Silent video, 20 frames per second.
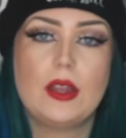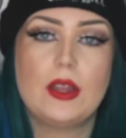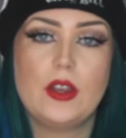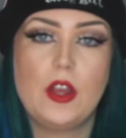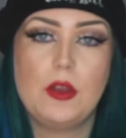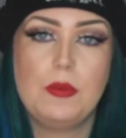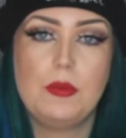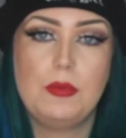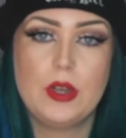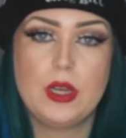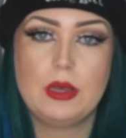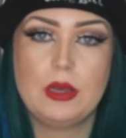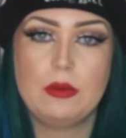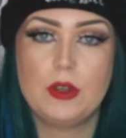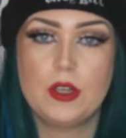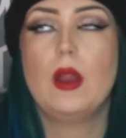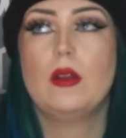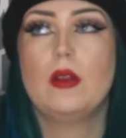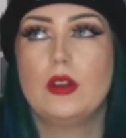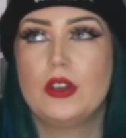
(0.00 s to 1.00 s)
a bullet
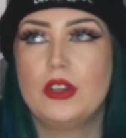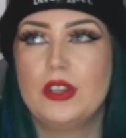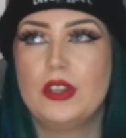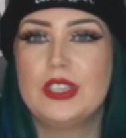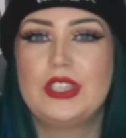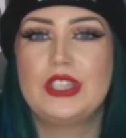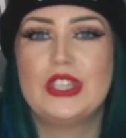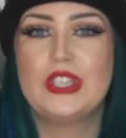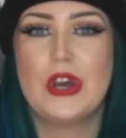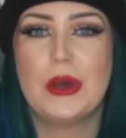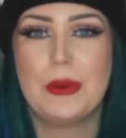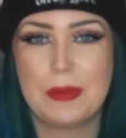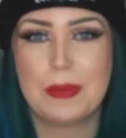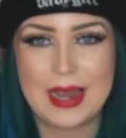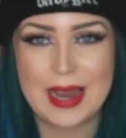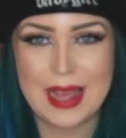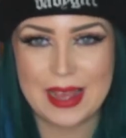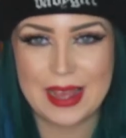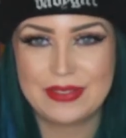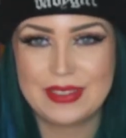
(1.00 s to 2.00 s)
wound on the top
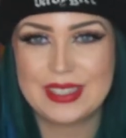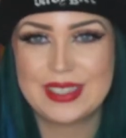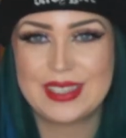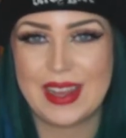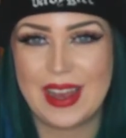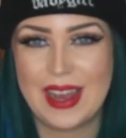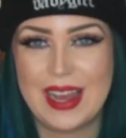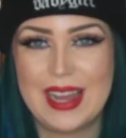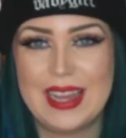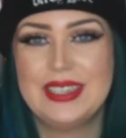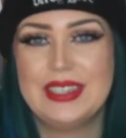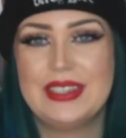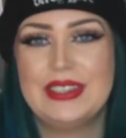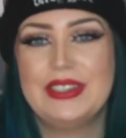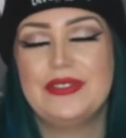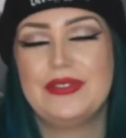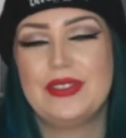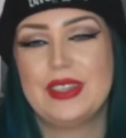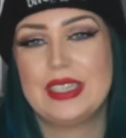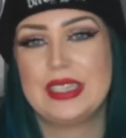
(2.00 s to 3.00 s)
left side
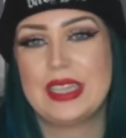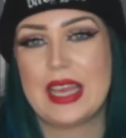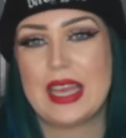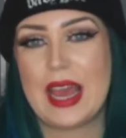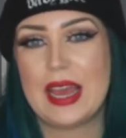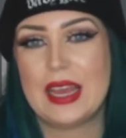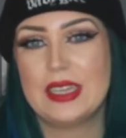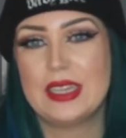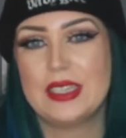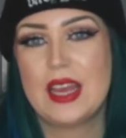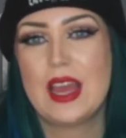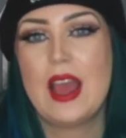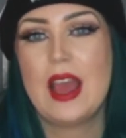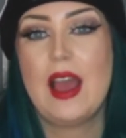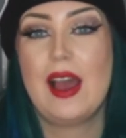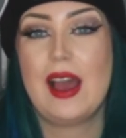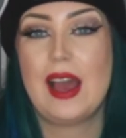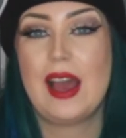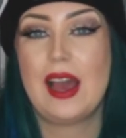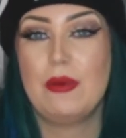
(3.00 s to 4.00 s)
of his head.
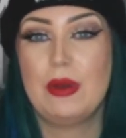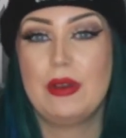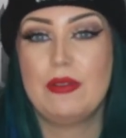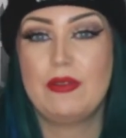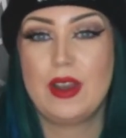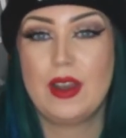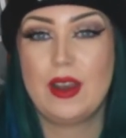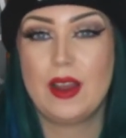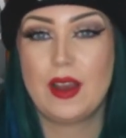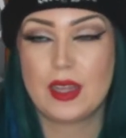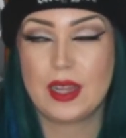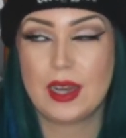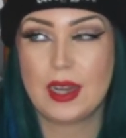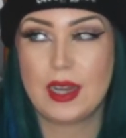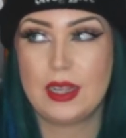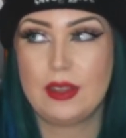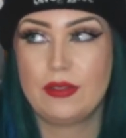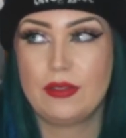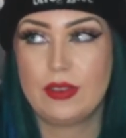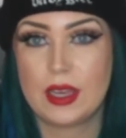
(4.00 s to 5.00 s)
However,
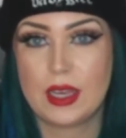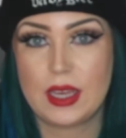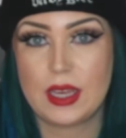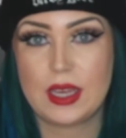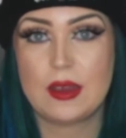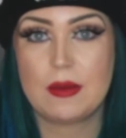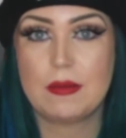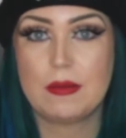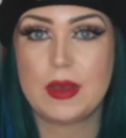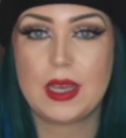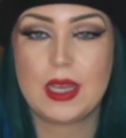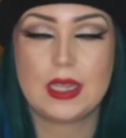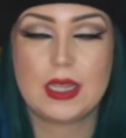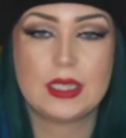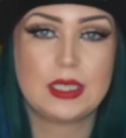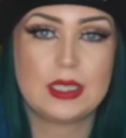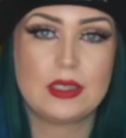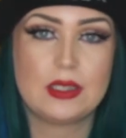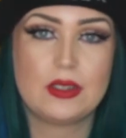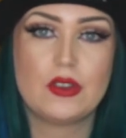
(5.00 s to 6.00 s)
luckily for him, it
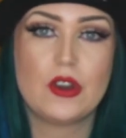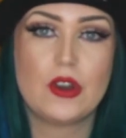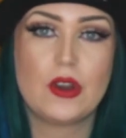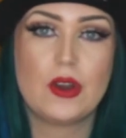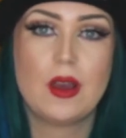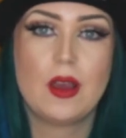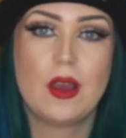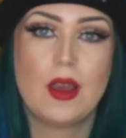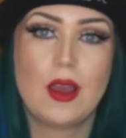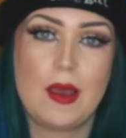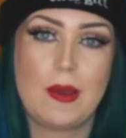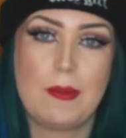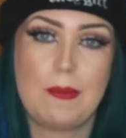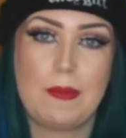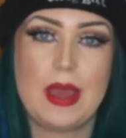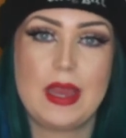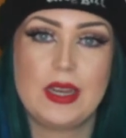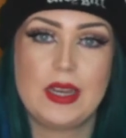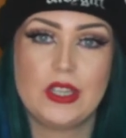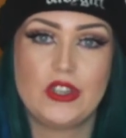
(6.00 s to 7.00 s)
did not
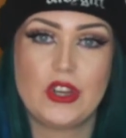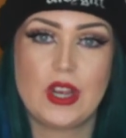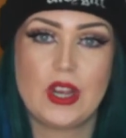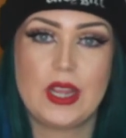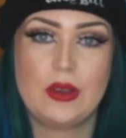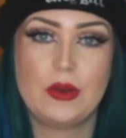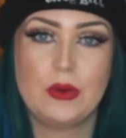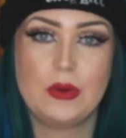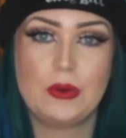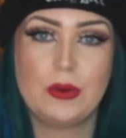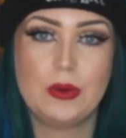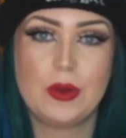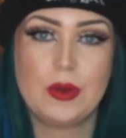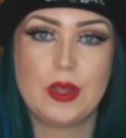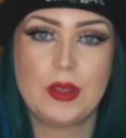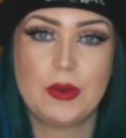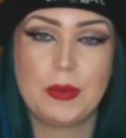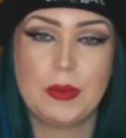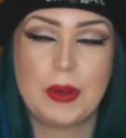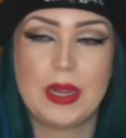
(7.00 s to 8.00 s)
penetrate all
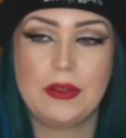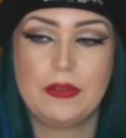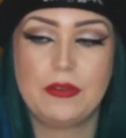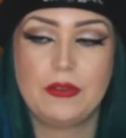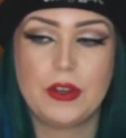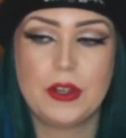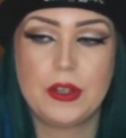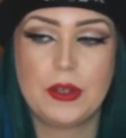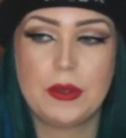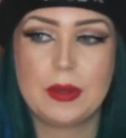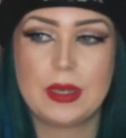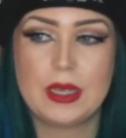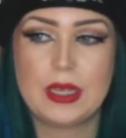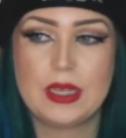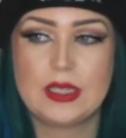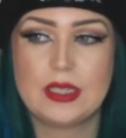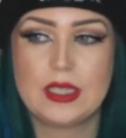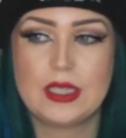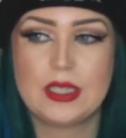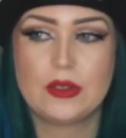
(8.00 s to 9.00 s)
the way through, but
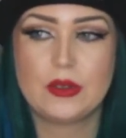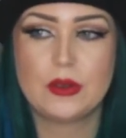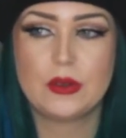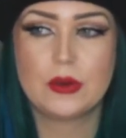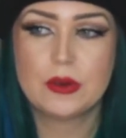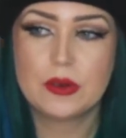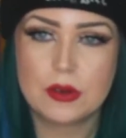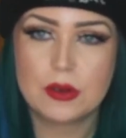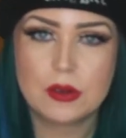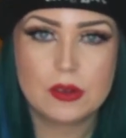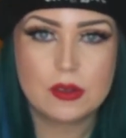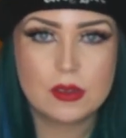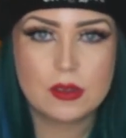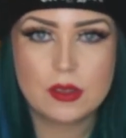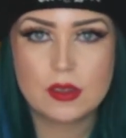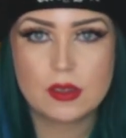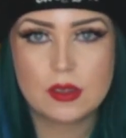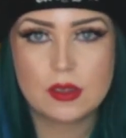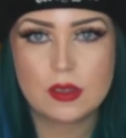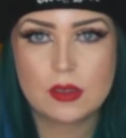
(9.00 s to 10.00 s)
it did
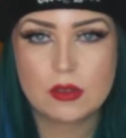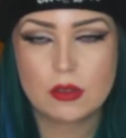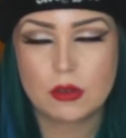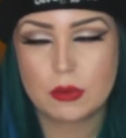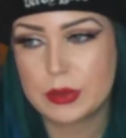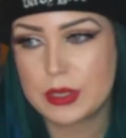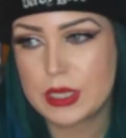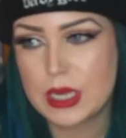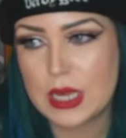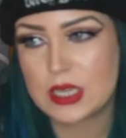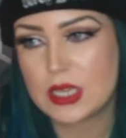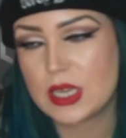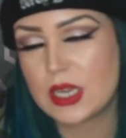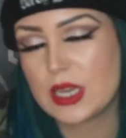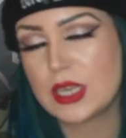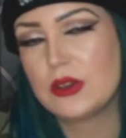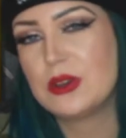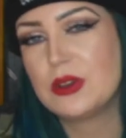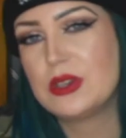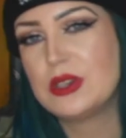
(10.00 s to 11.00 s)
cause, or potentially
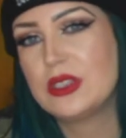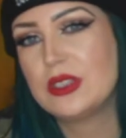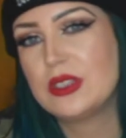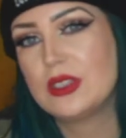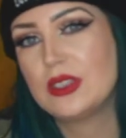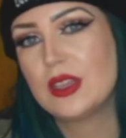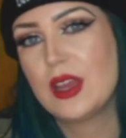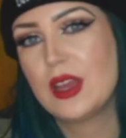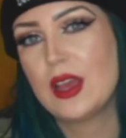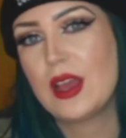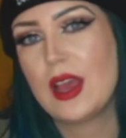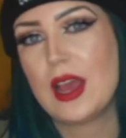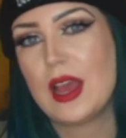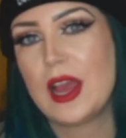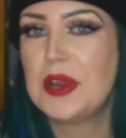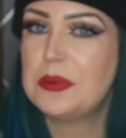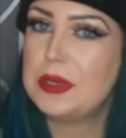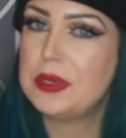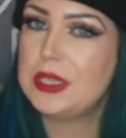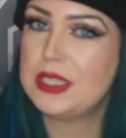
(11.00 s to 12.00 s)
cause,
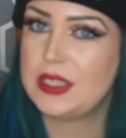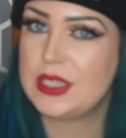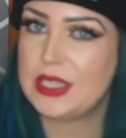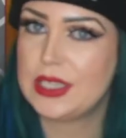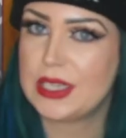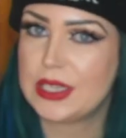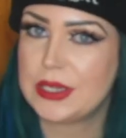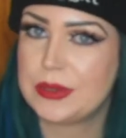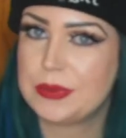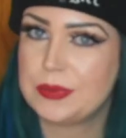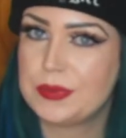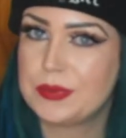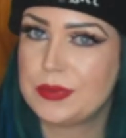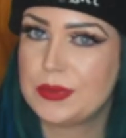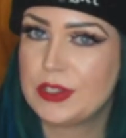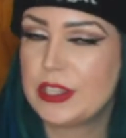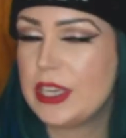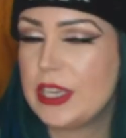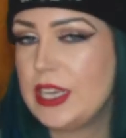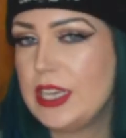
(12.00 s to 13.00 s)
amnesia.
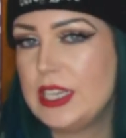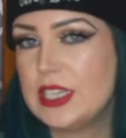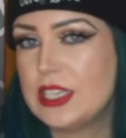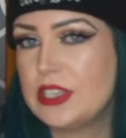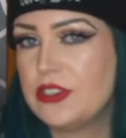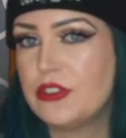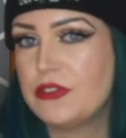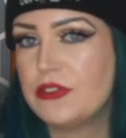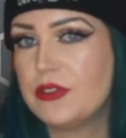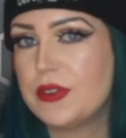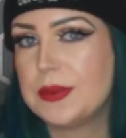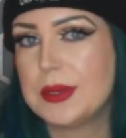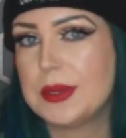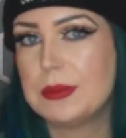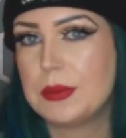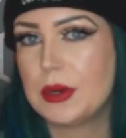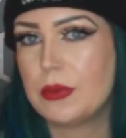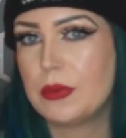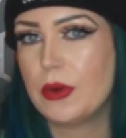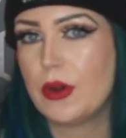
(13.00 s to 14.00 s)
So he did not
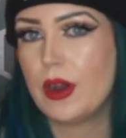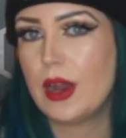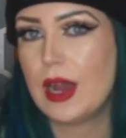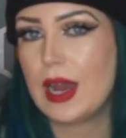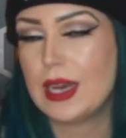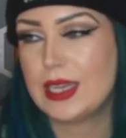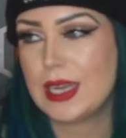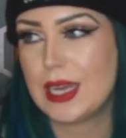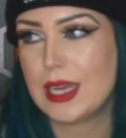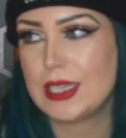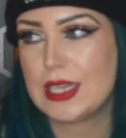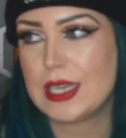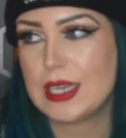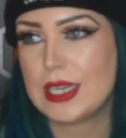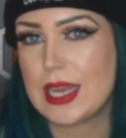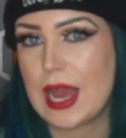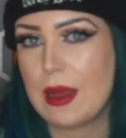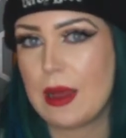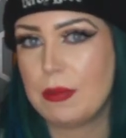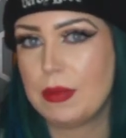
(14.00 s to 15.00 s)
remember what had actually
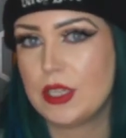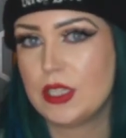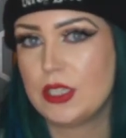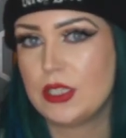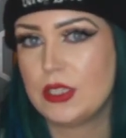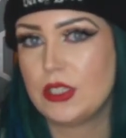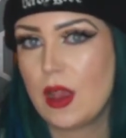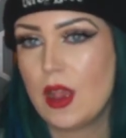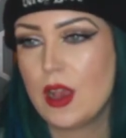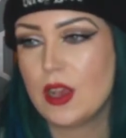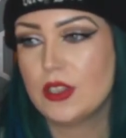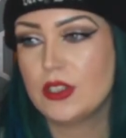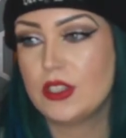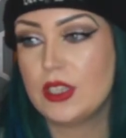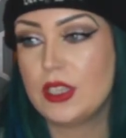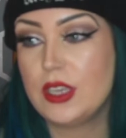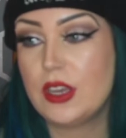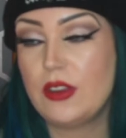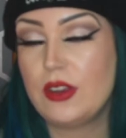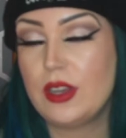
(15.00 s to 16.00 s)
happened. So
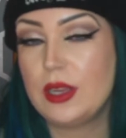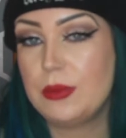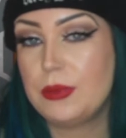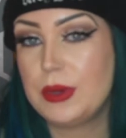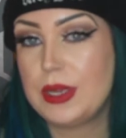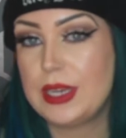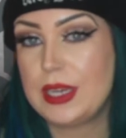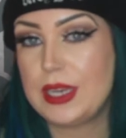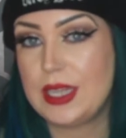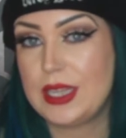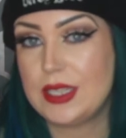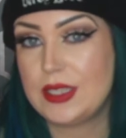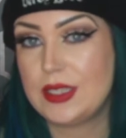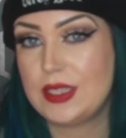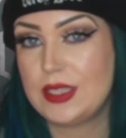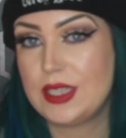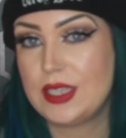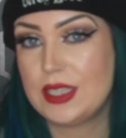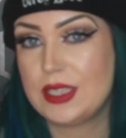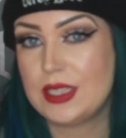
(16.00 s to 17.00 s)
the only witness
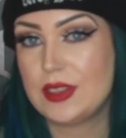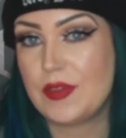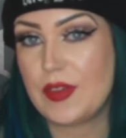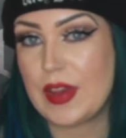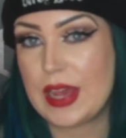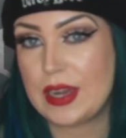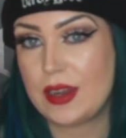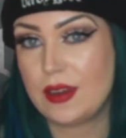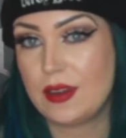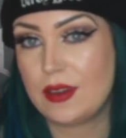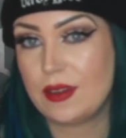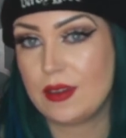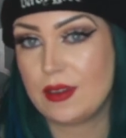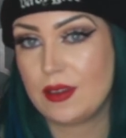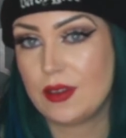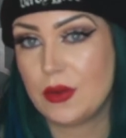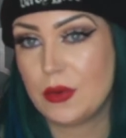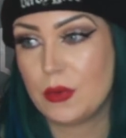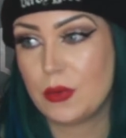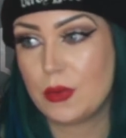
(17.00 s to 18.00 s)
to this event
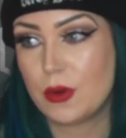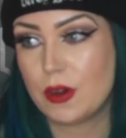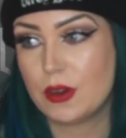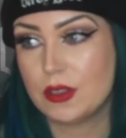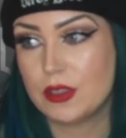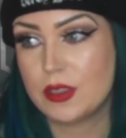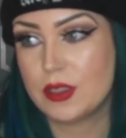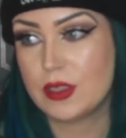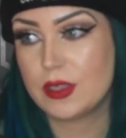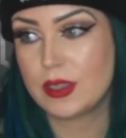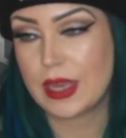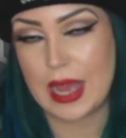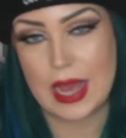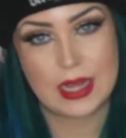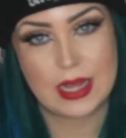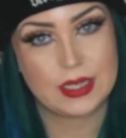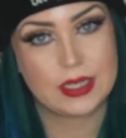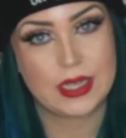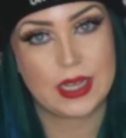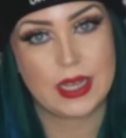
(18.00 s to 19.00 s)
was
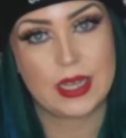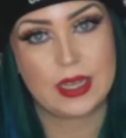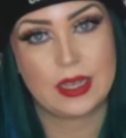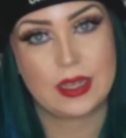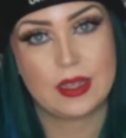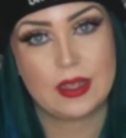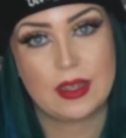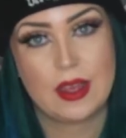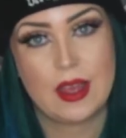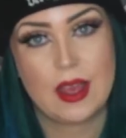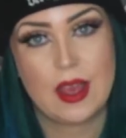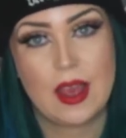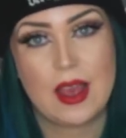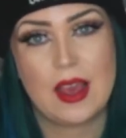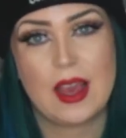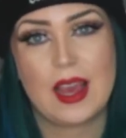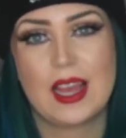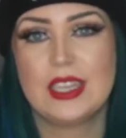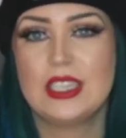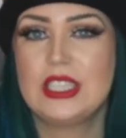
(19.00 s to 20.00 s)
Kandi,
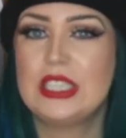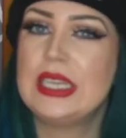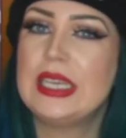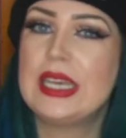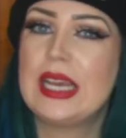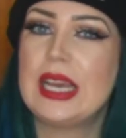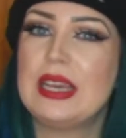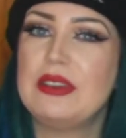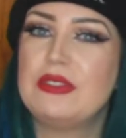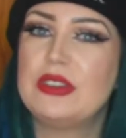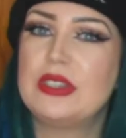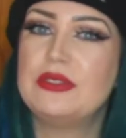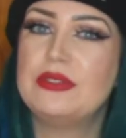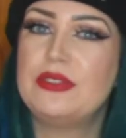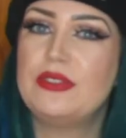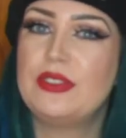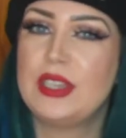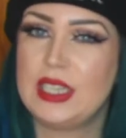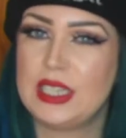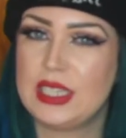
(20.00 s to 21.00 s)
and she gave
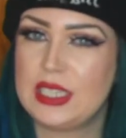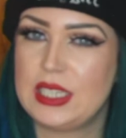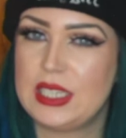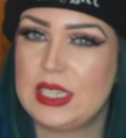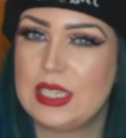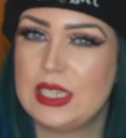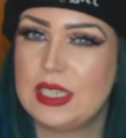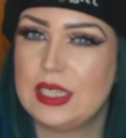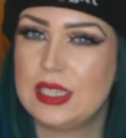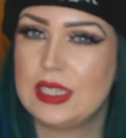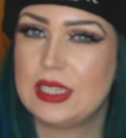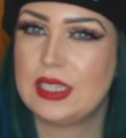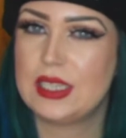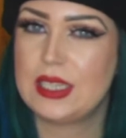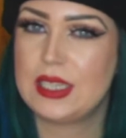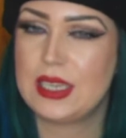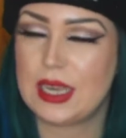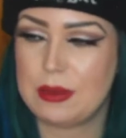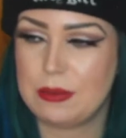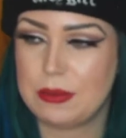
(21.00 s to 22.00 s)
conflicting
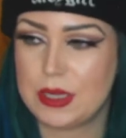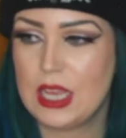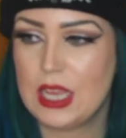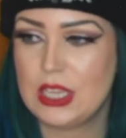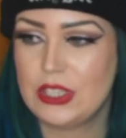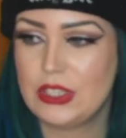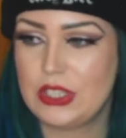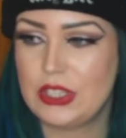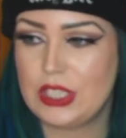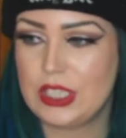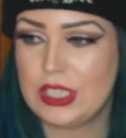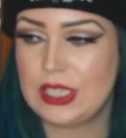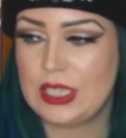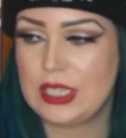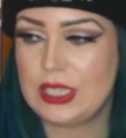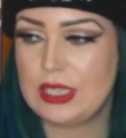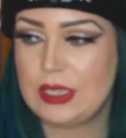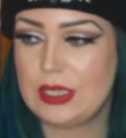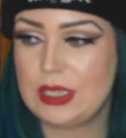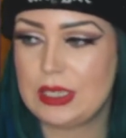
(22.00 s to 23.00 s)
statements.
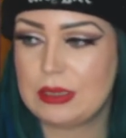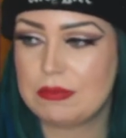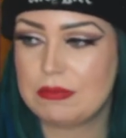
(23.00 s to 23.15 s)
She